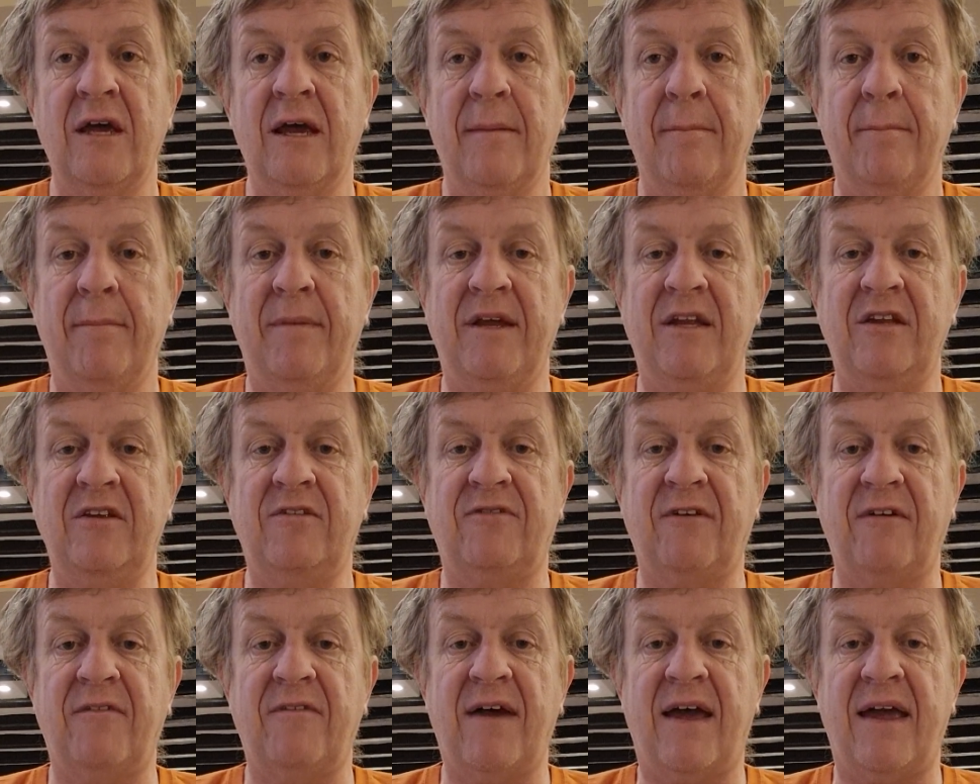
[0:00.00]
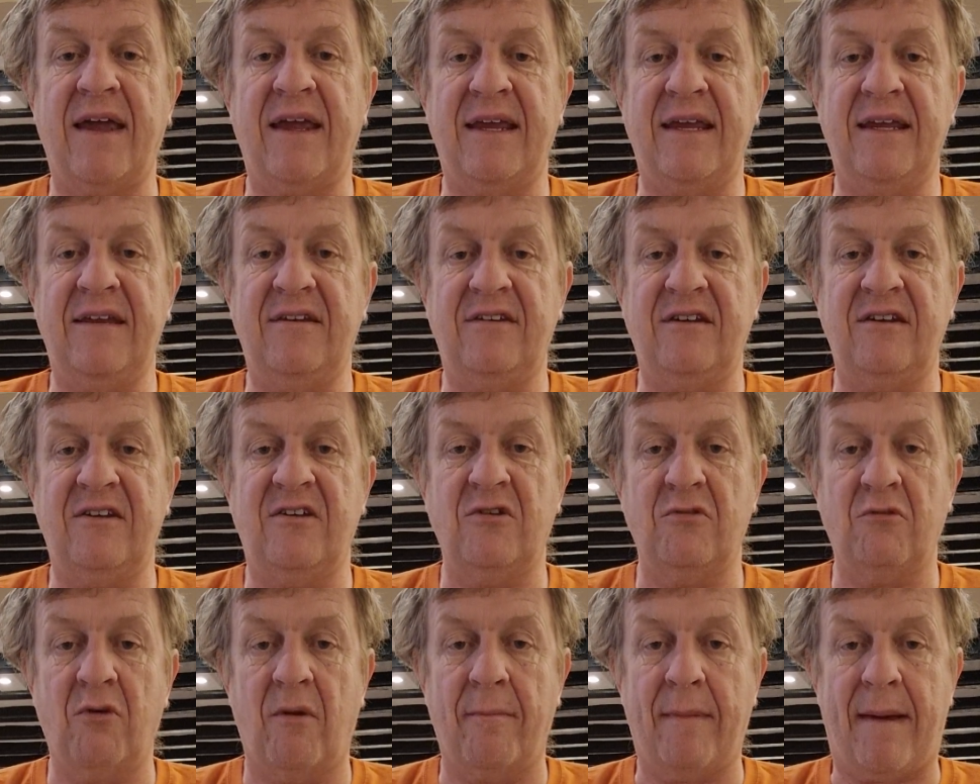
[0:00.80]
means that they're easy
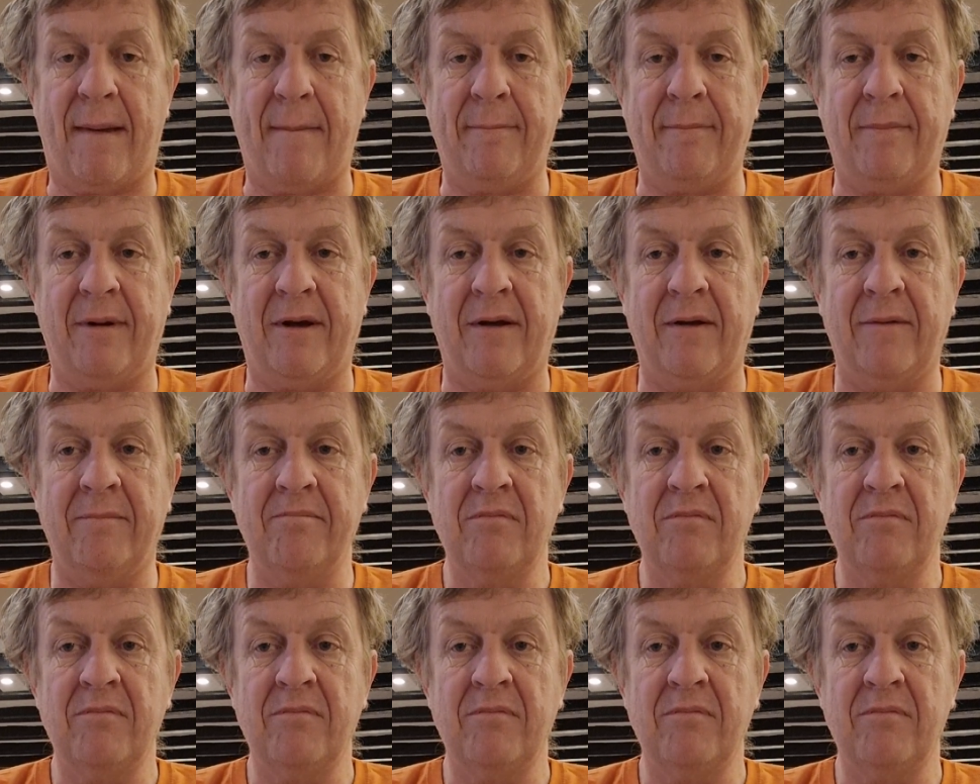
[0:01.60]
to remember.